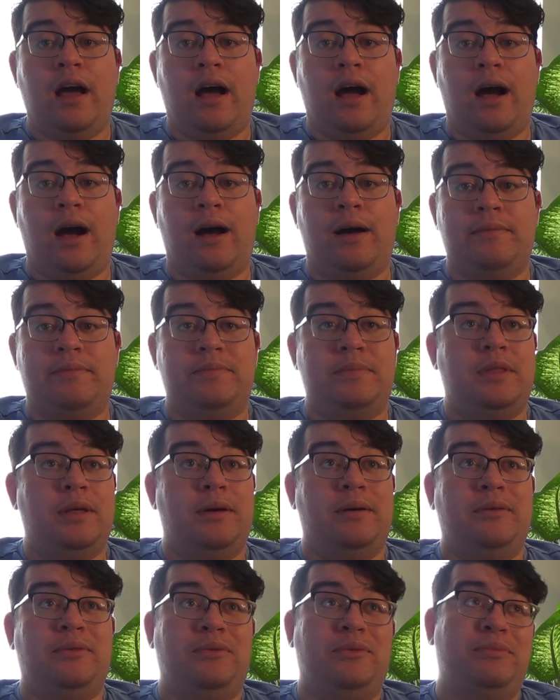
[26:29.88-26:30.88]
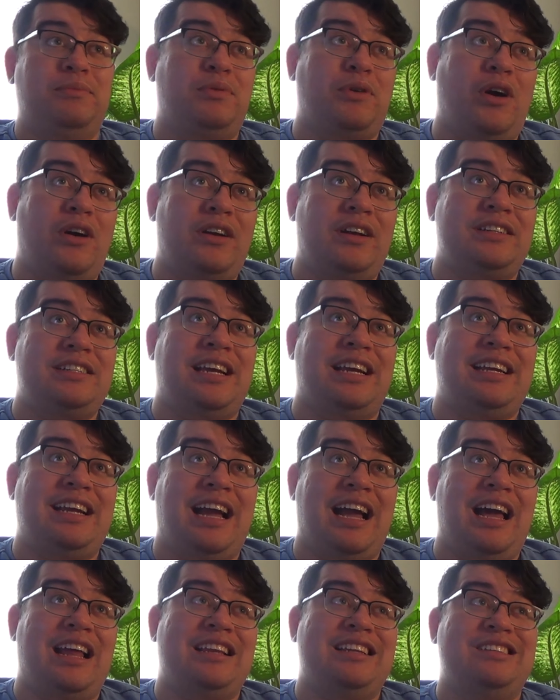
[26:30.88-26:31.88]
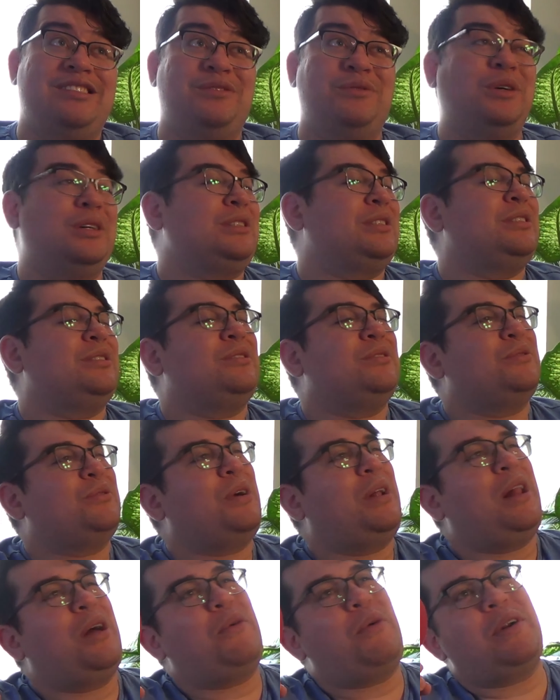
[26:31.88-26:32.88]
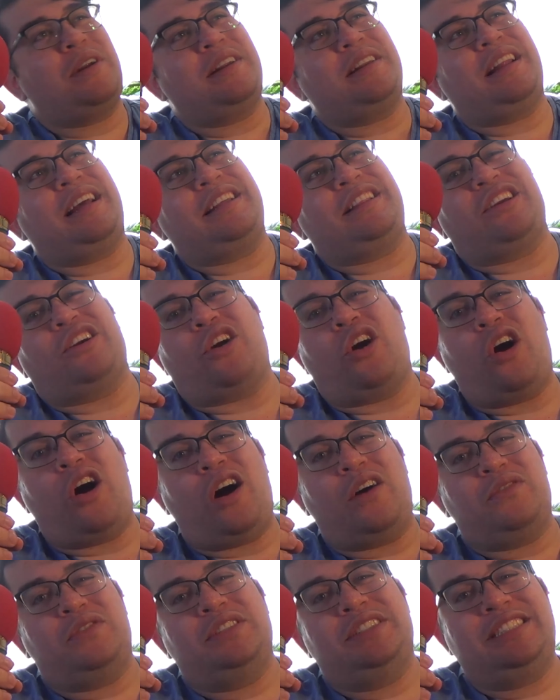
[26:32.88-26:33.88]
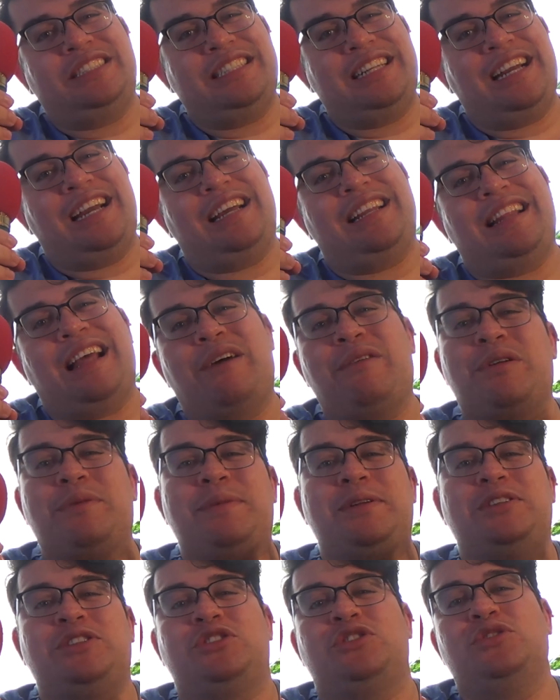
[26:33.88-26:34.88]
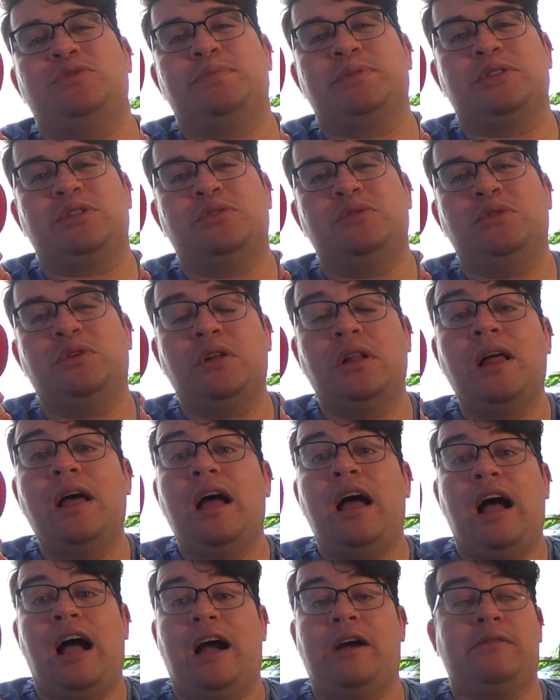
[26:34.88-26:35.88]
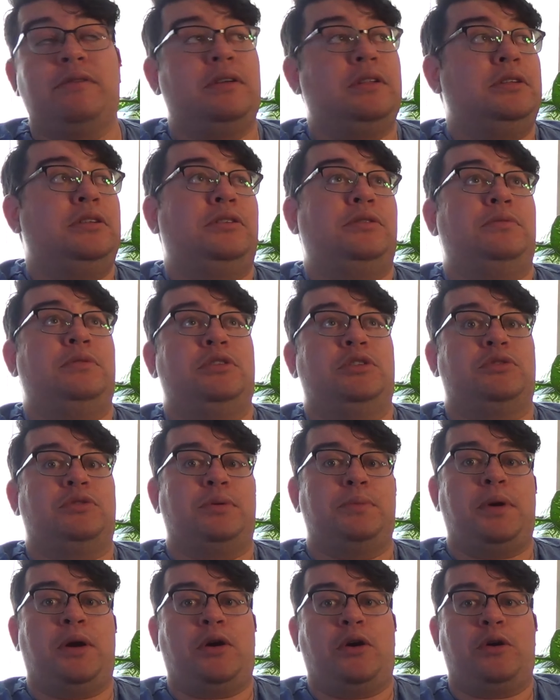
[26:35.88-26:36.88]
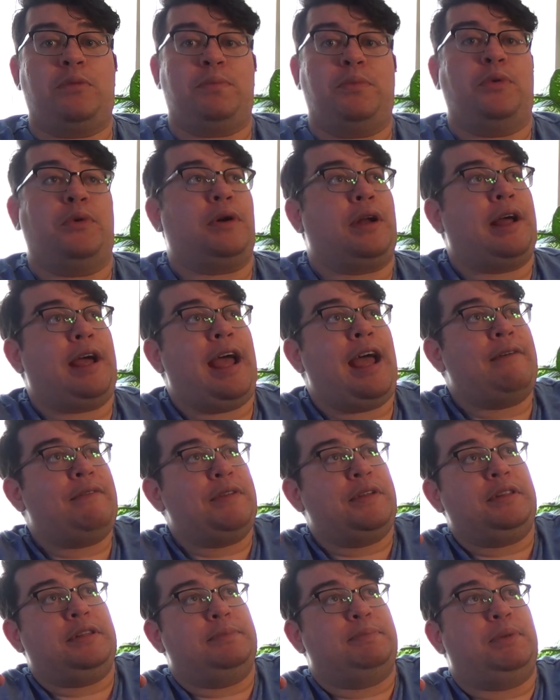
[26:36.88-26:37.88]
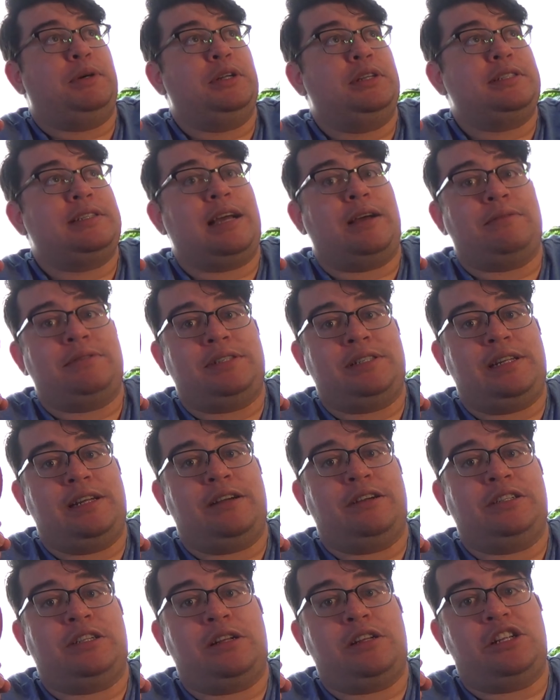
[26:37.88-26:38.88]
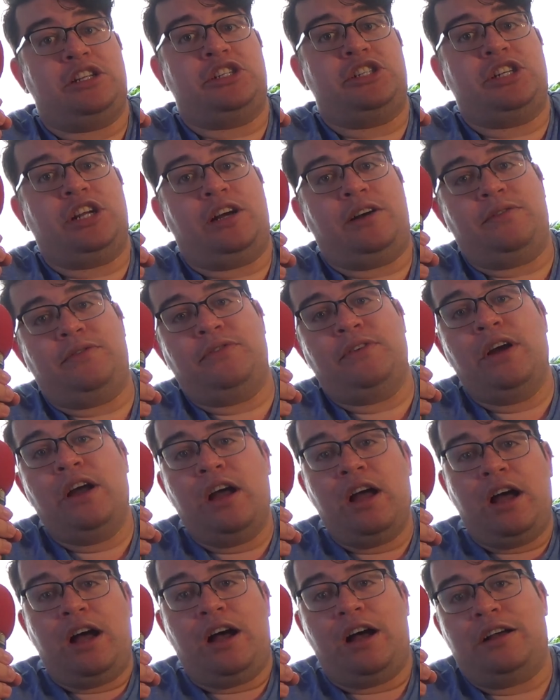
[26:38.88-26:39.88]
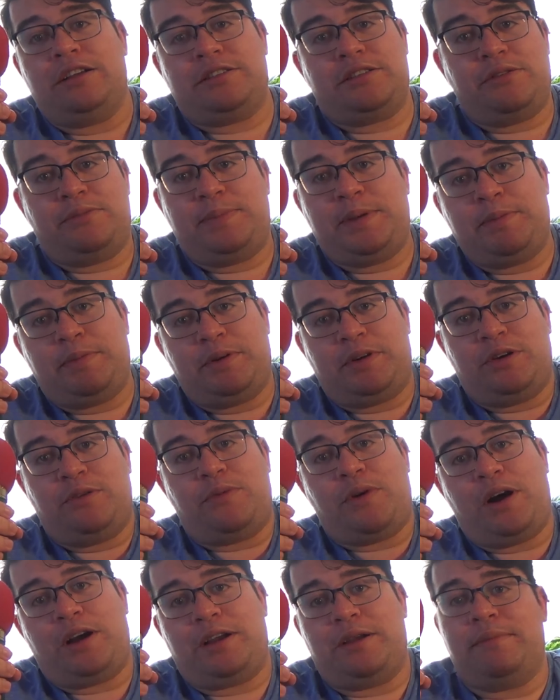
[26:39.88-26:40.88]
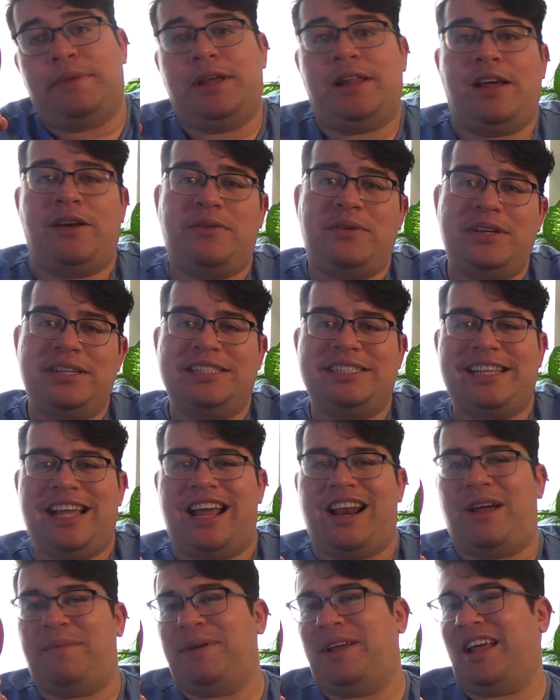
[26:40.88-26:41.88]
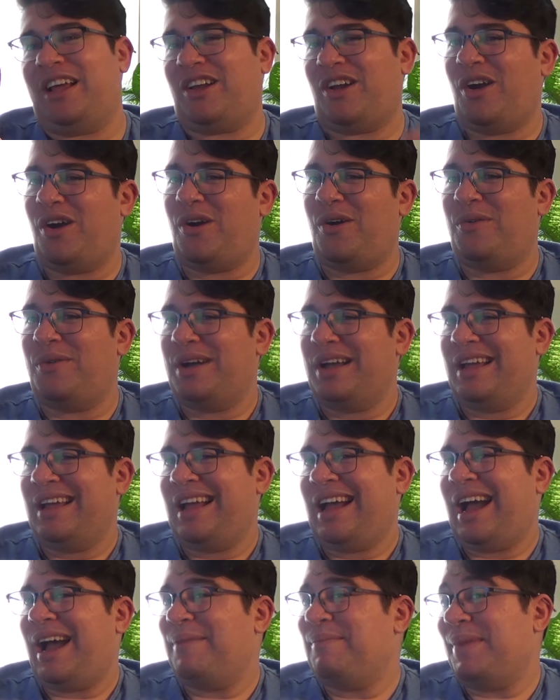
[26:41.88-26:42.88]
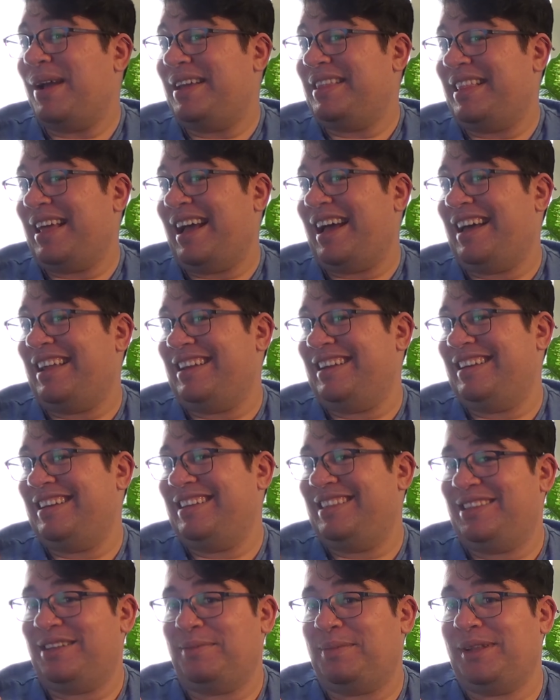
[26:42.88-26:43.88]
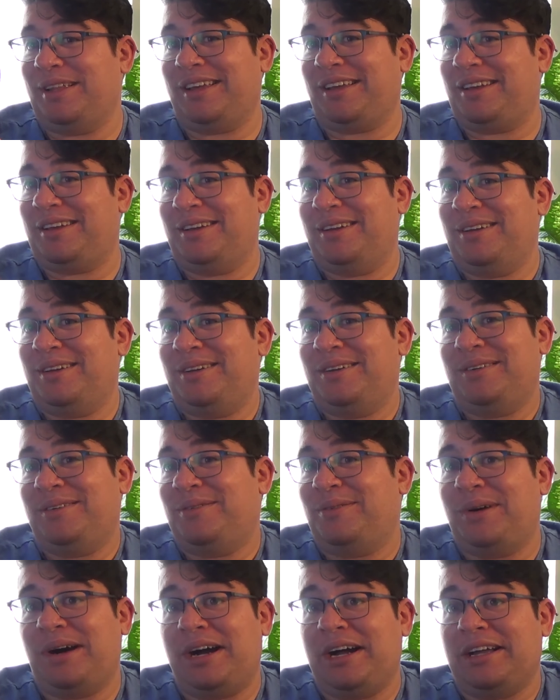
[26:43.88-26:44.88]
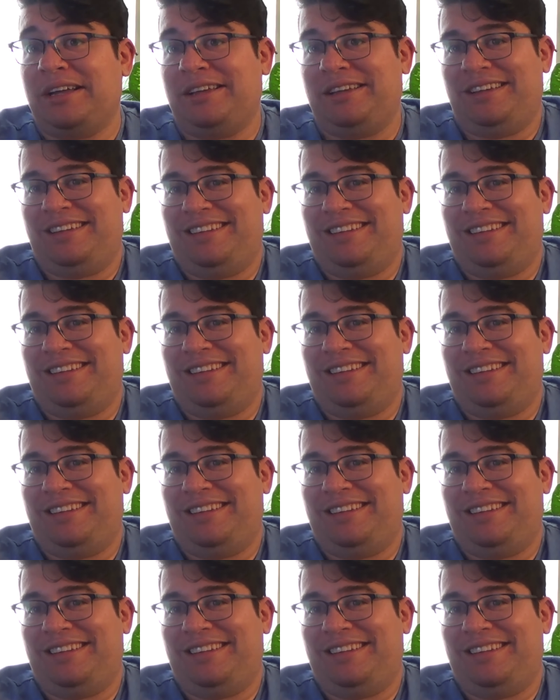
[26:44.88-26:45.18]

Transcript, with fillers: Uh, the product I got, it wasn't, well, I wanted like the coffee stand. That would have been super cool. I really do enjoy my artboard. I have it put downstairs on the shelf uh, so people can walk in and be like, what is that? I'll be like, oh, I made that. They'll be like, why?